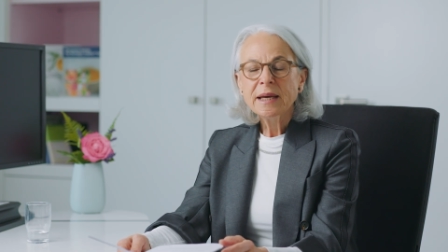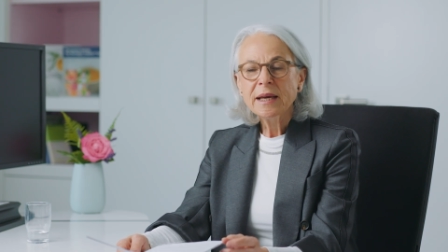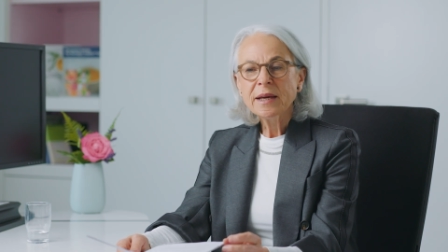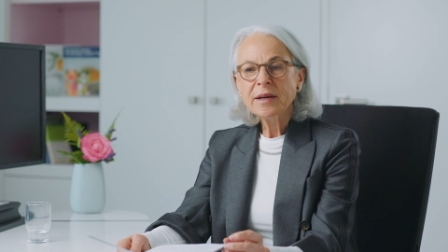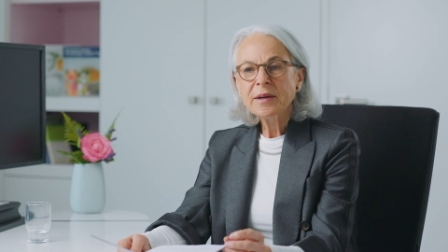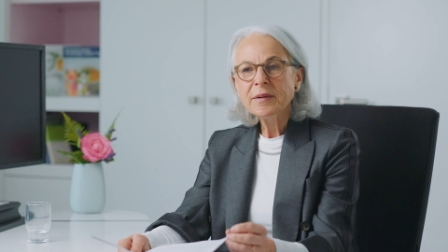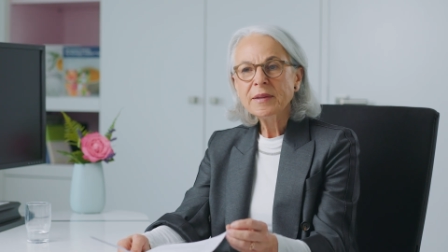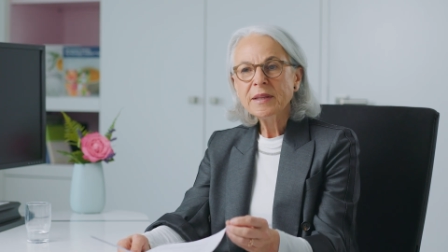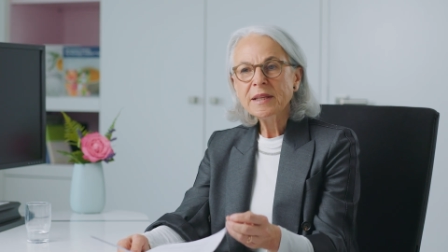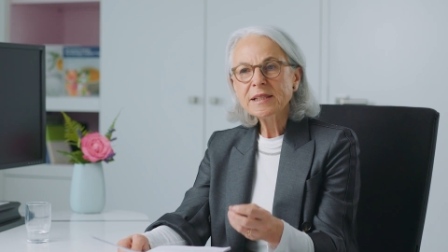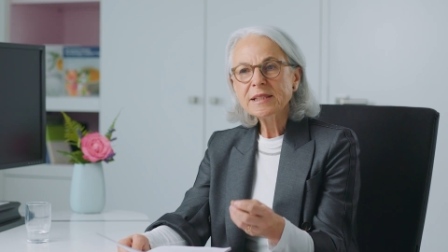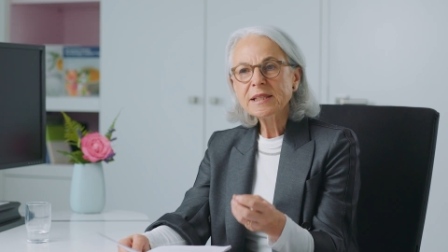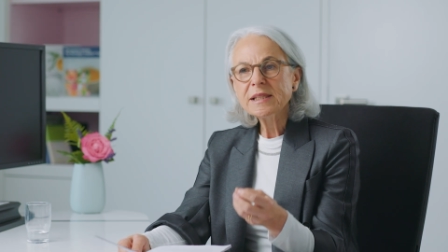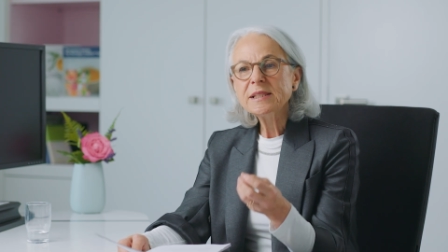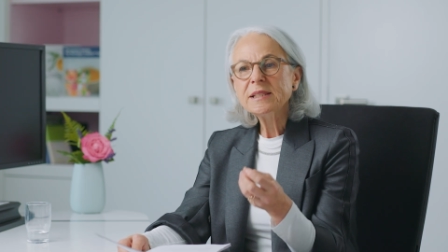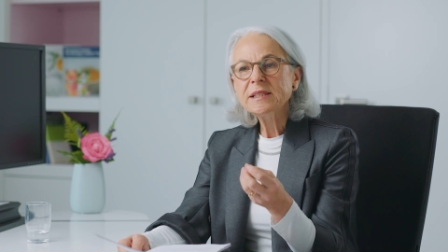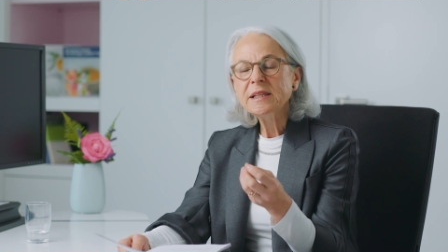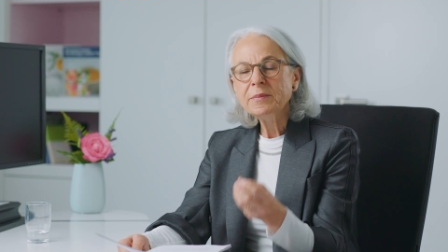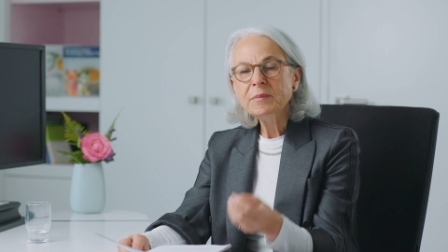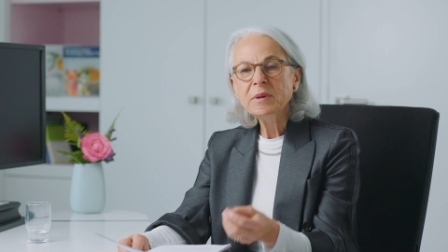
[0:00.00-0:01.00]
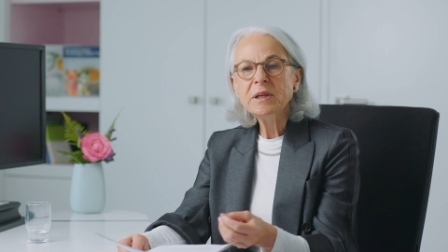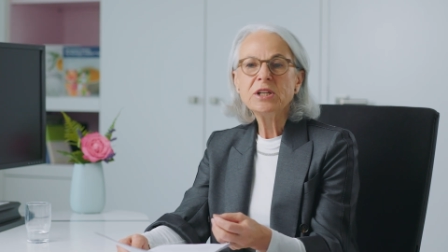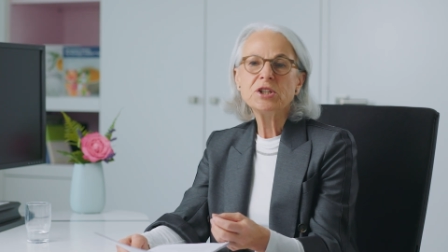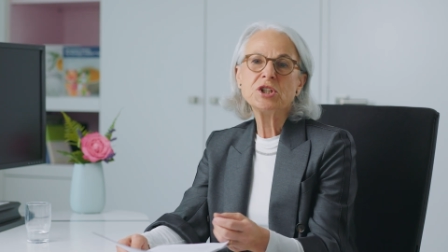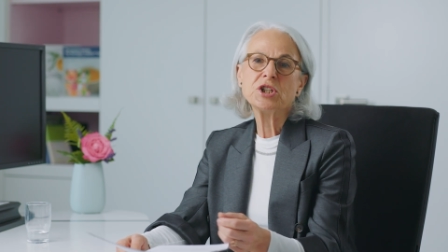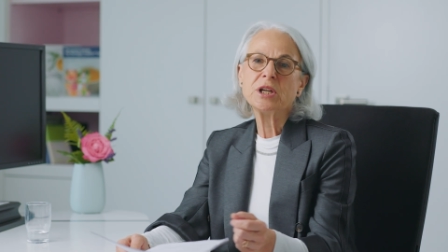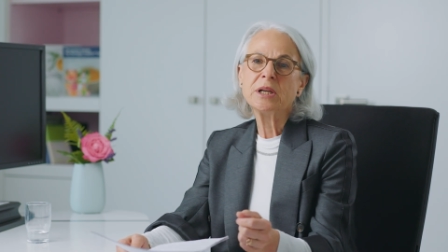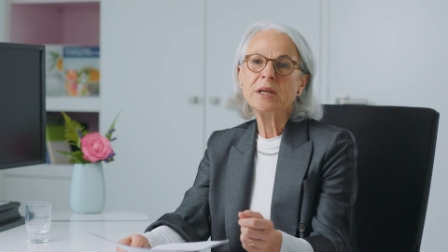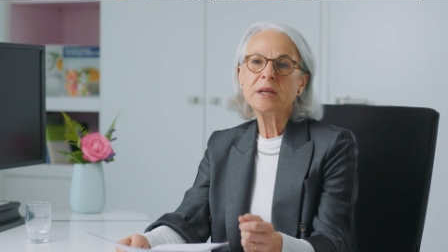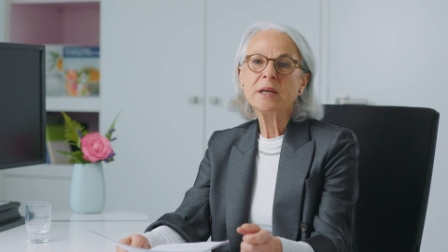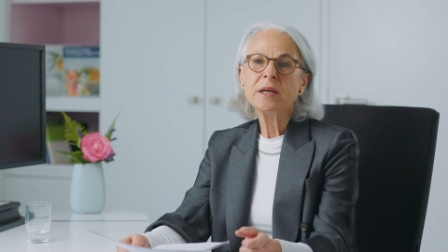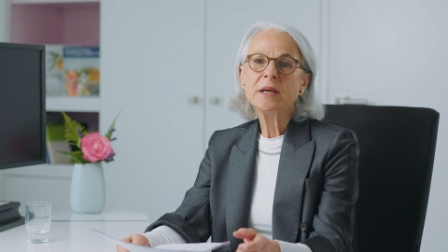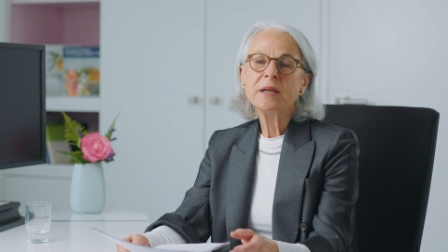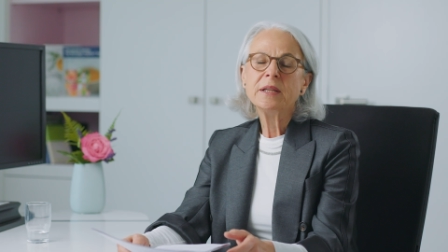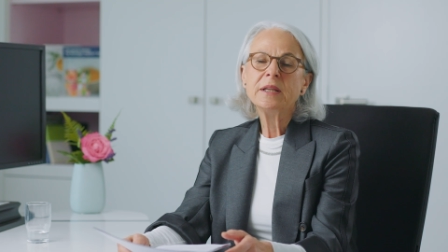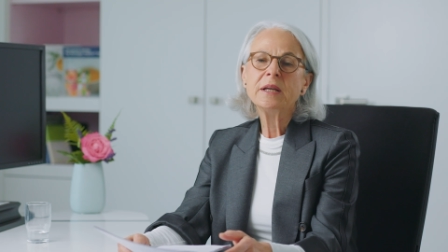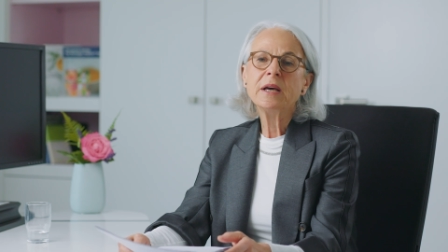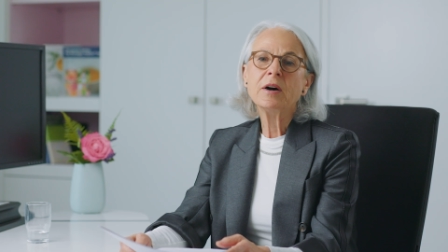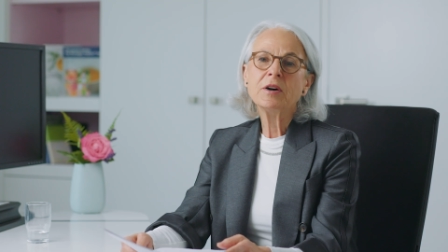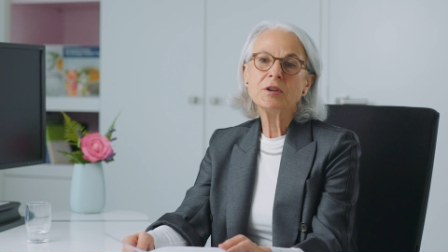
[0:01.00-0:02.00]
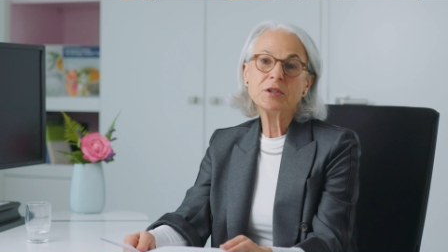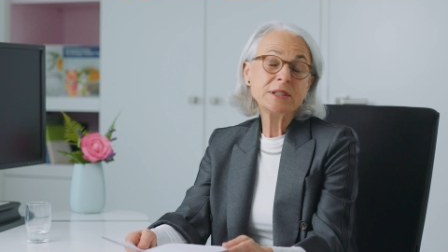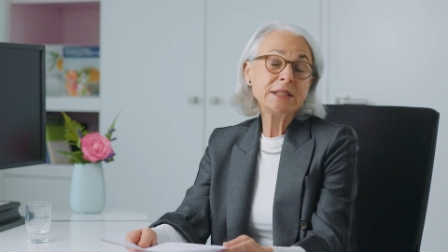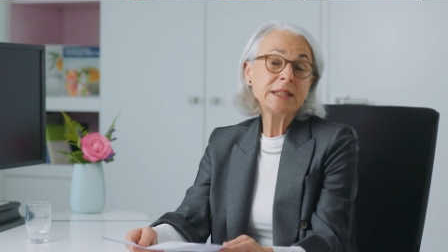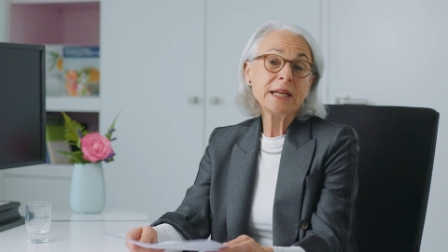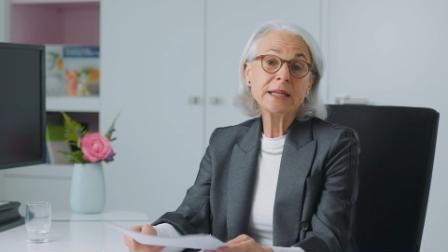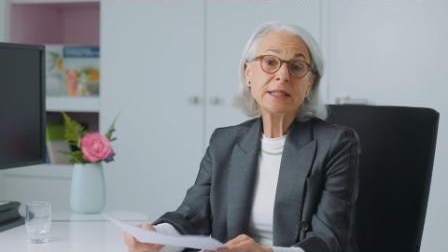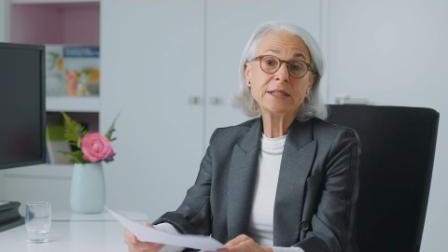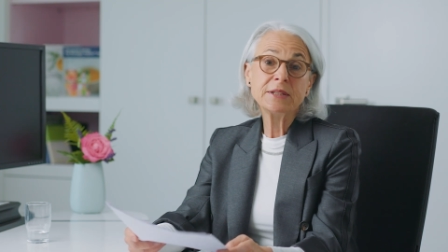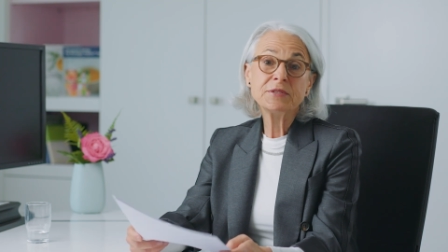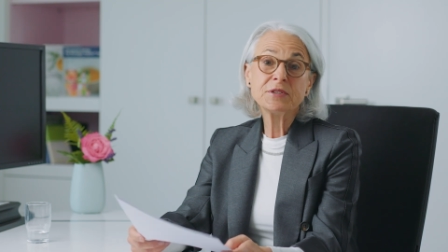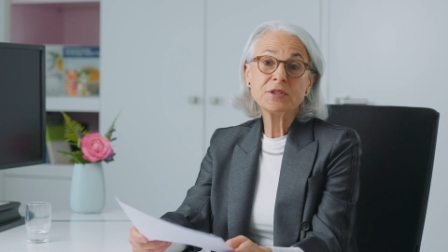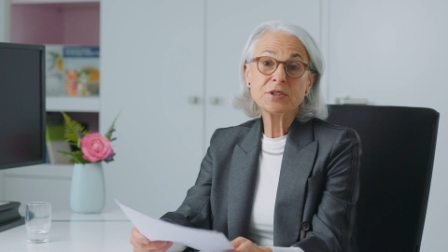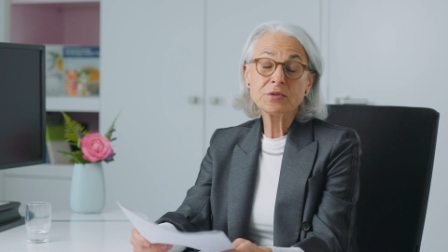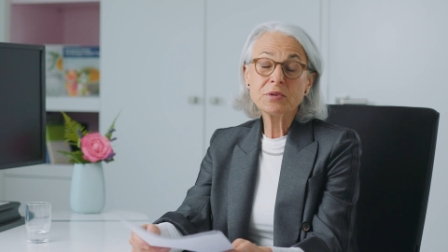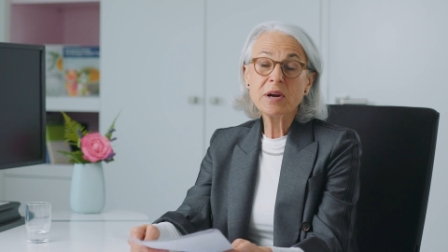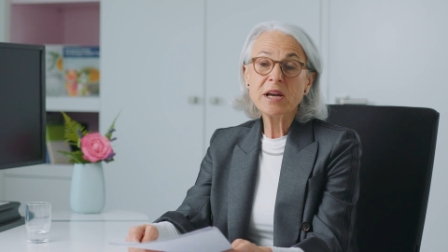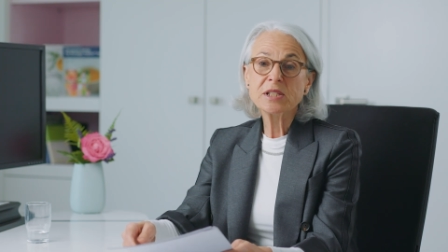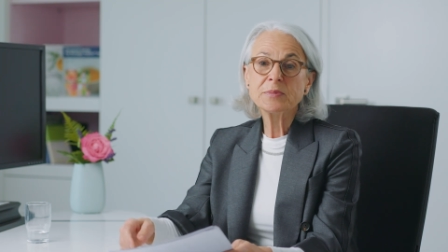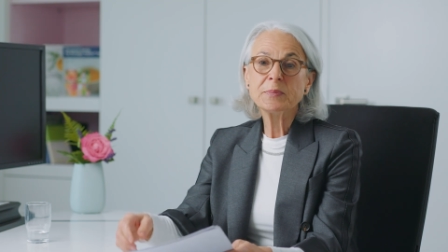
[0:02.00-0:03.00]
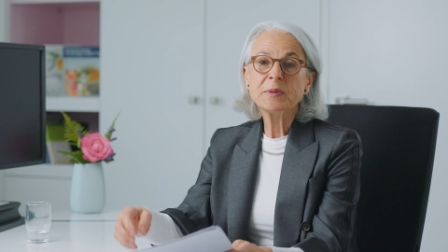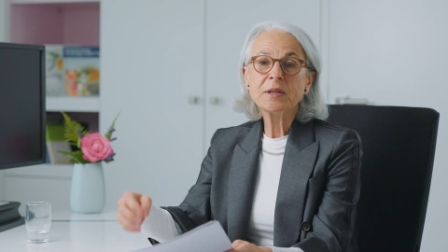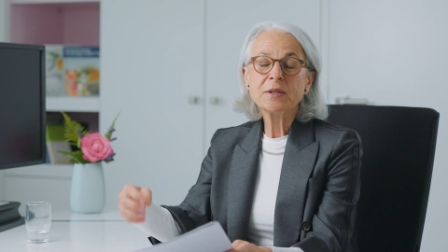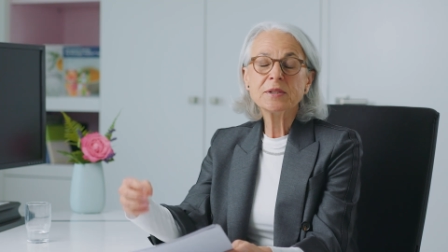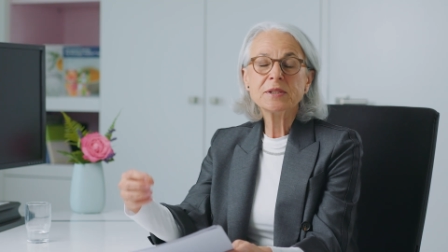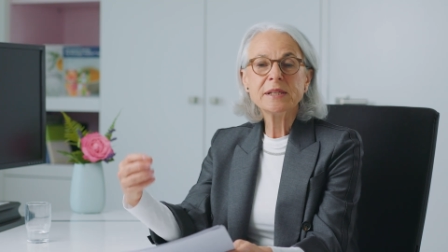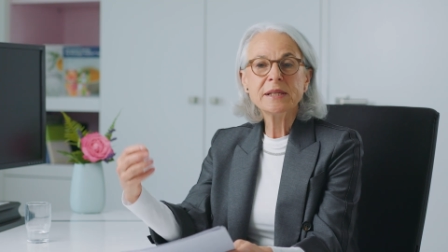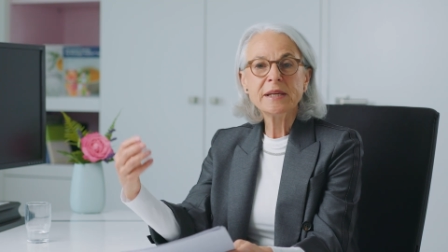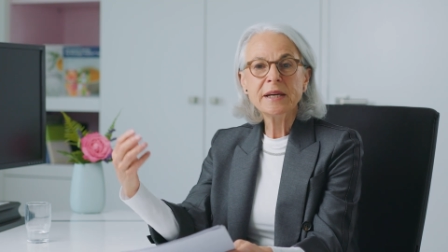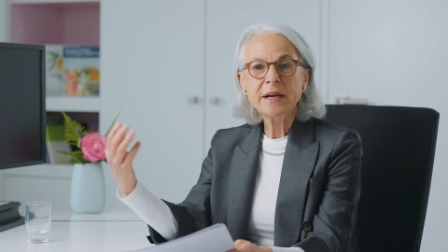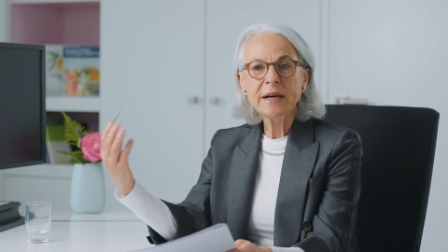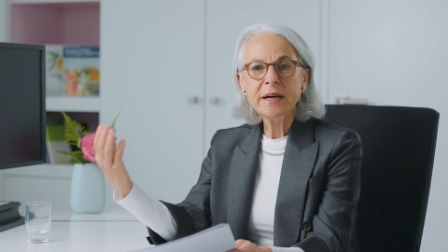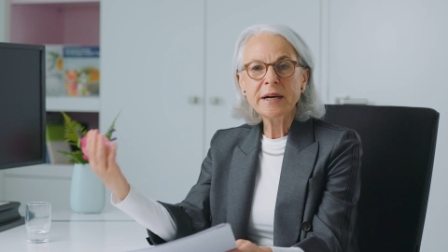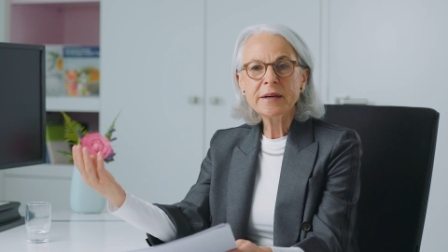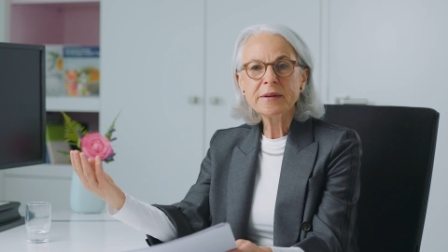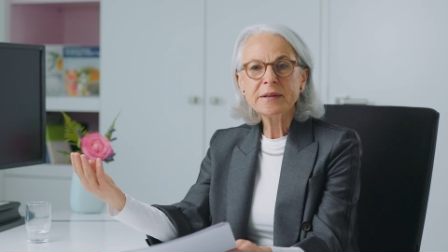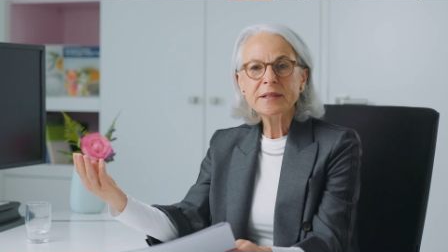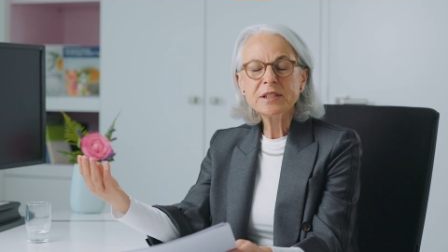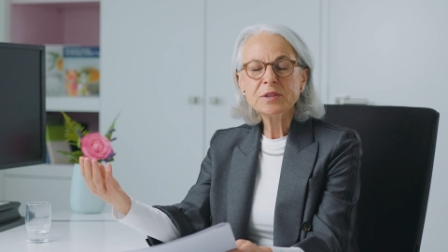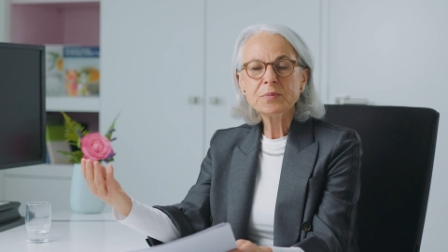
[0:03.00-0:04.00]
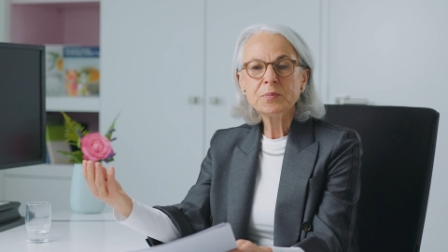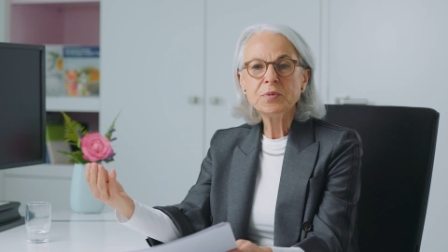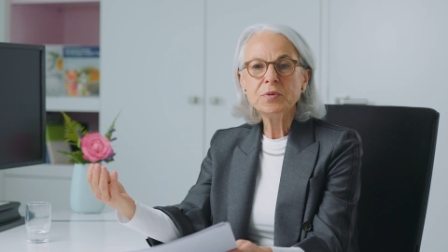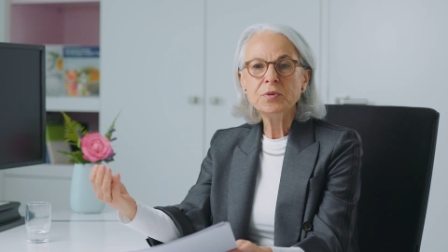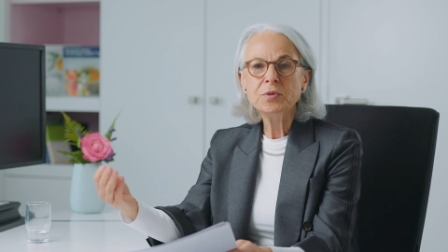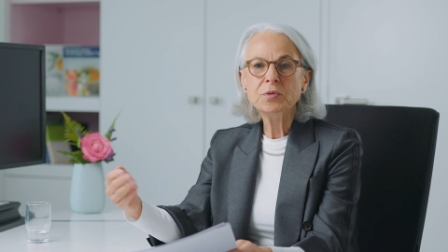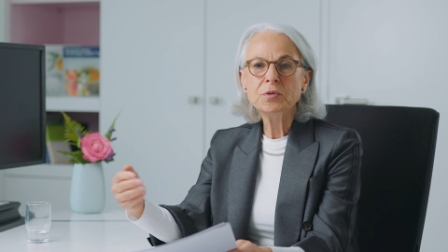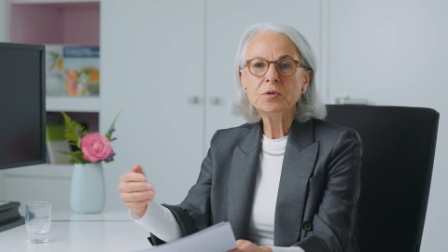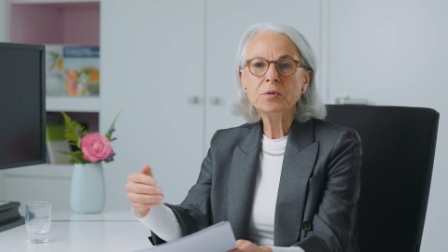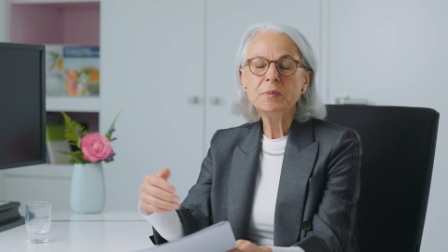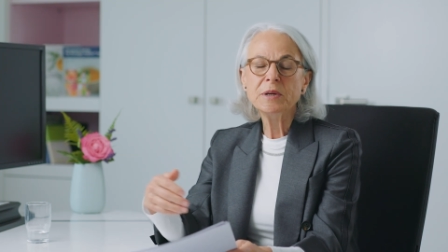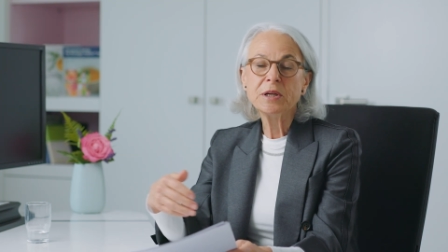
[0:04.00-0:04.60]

Uh, this is diminishing the oxidative stress because the air is pure,